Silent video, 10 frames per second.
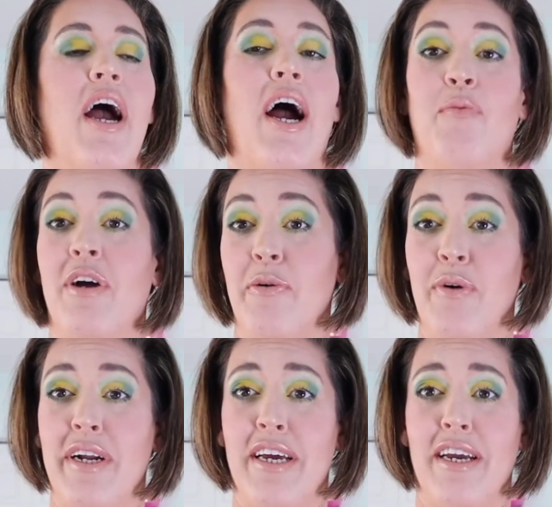I really
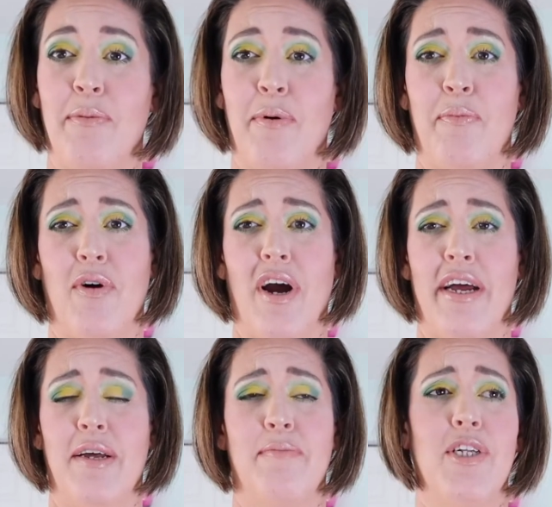wanted a couple more
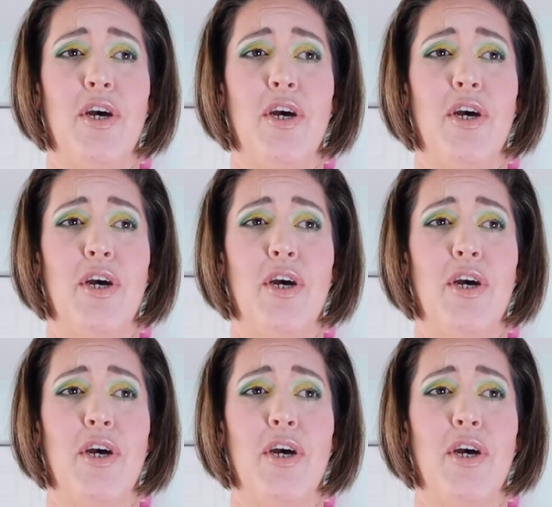items.